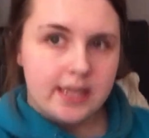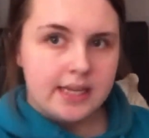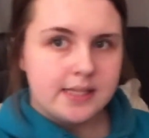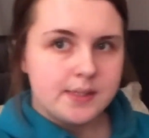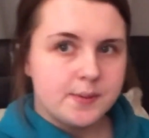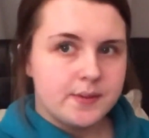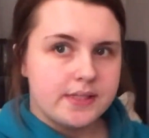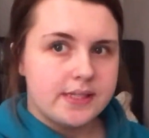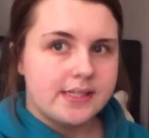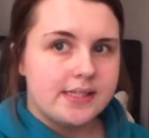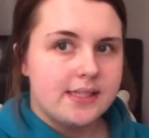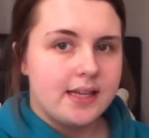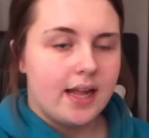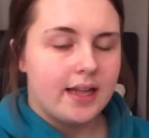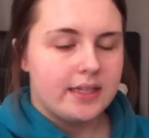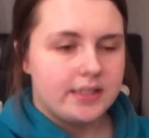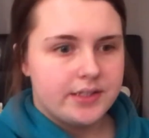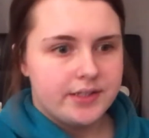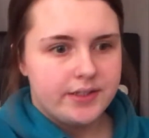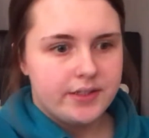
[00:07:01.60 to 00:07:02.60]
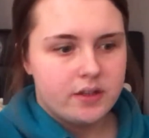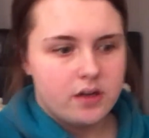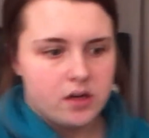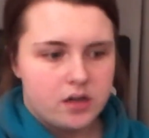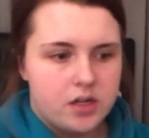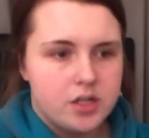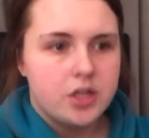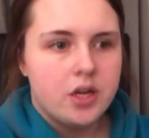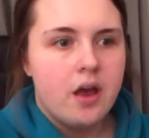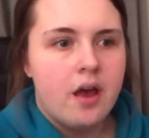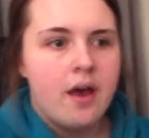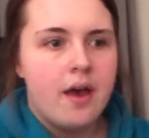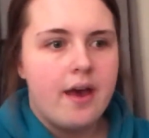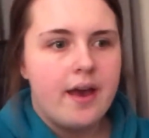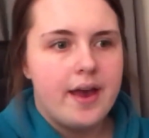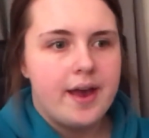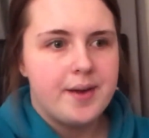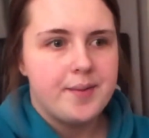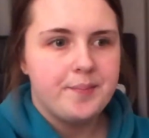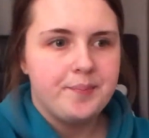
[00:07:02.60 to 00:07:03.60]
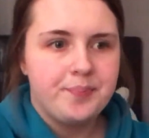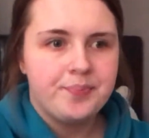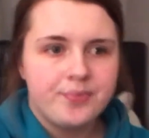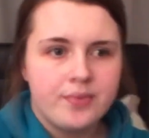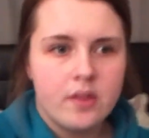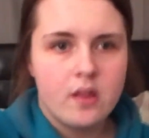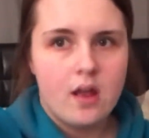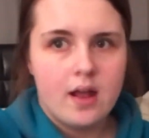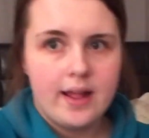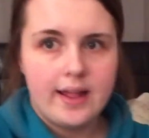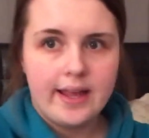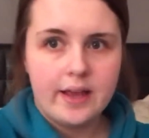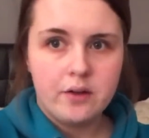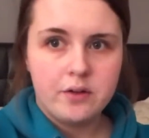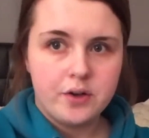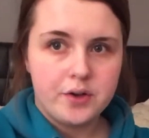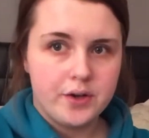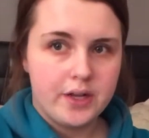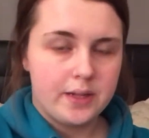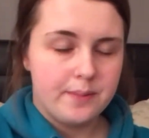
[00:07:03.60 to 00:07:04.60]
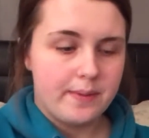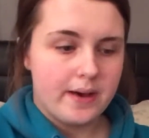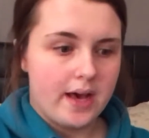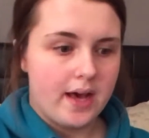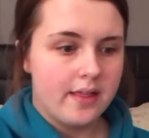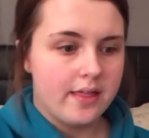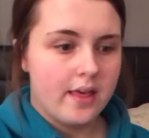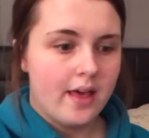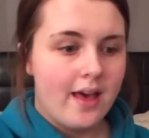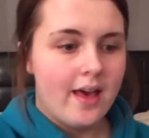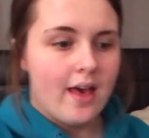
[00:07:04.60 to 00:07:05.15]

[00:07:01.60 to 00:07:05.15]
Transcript: He's with his daddy downstairs. And I'm going to go get a bath.